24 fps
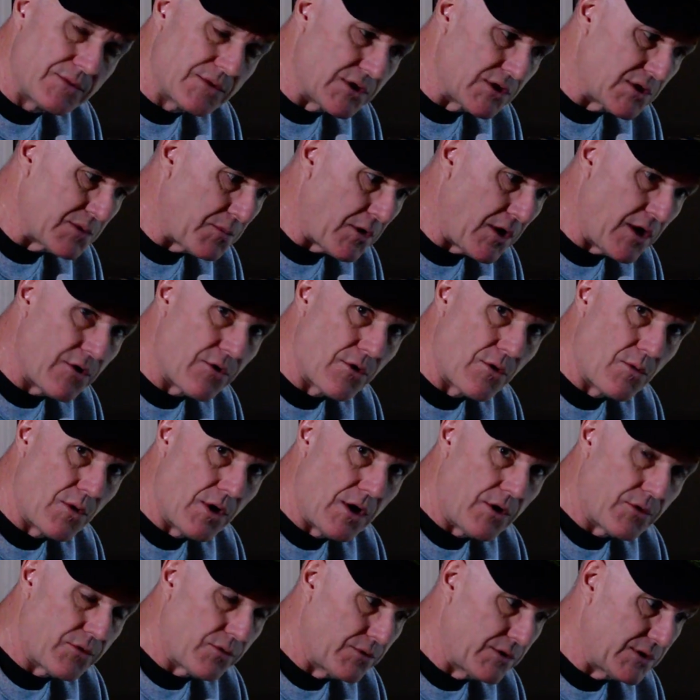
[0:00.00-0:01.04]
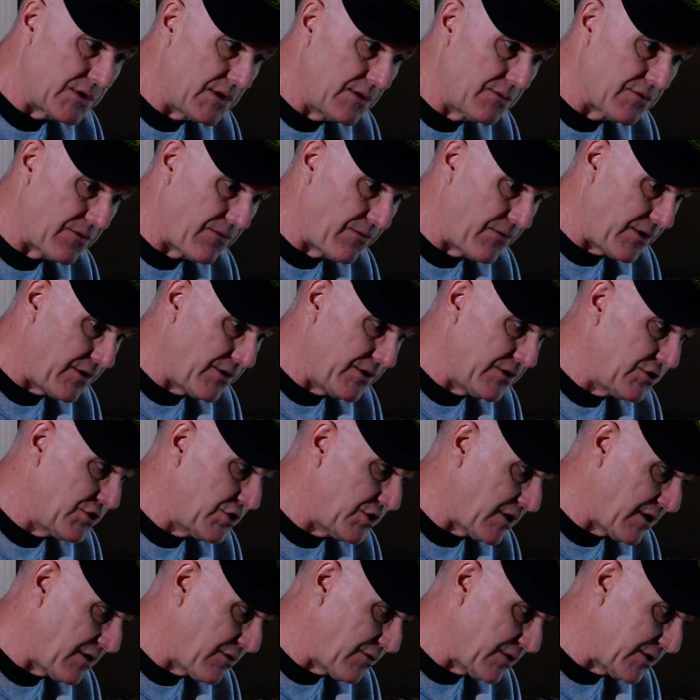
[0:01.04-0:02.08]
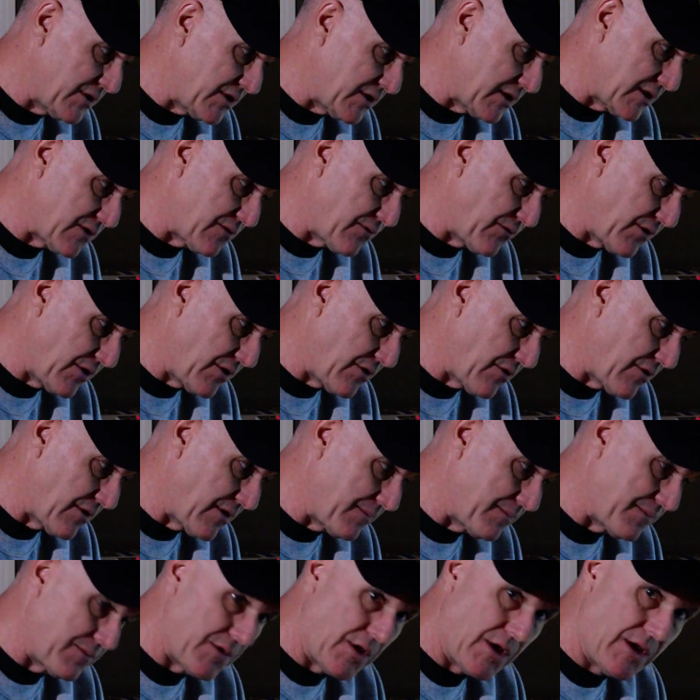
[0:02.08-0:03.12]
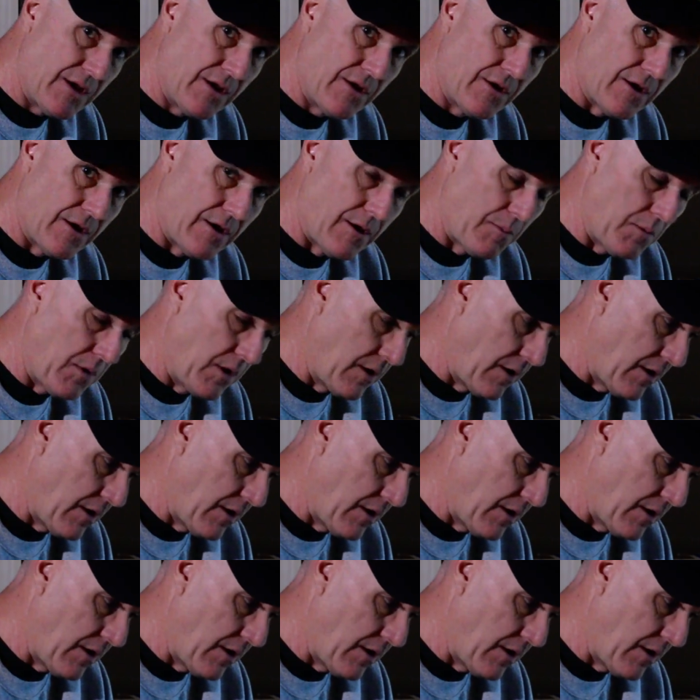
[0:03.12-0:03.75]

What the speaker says: despite her wealth, receives a very generous six-figure income.